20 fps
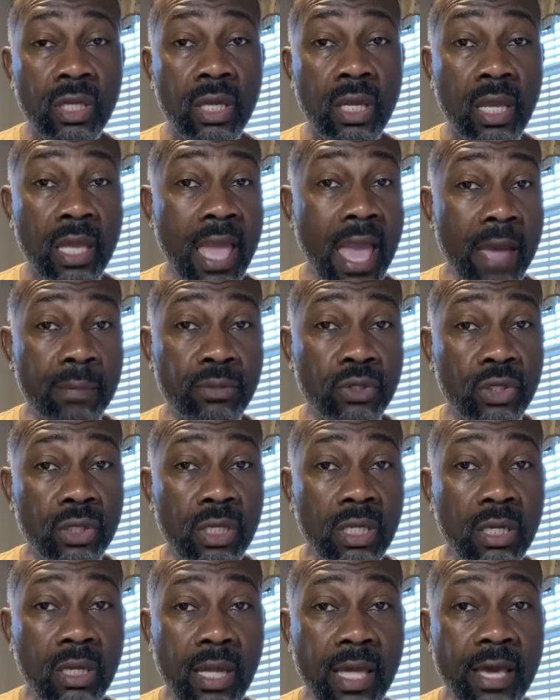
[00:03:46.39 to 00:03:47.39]
captured
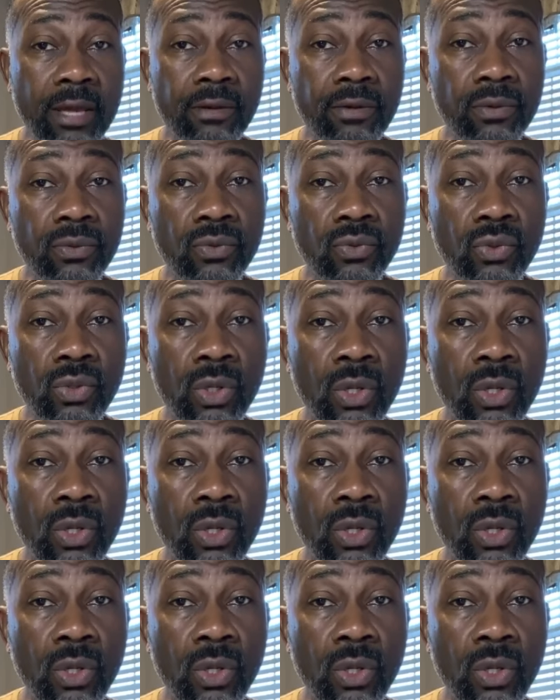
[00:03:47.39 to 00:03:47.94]
in letters.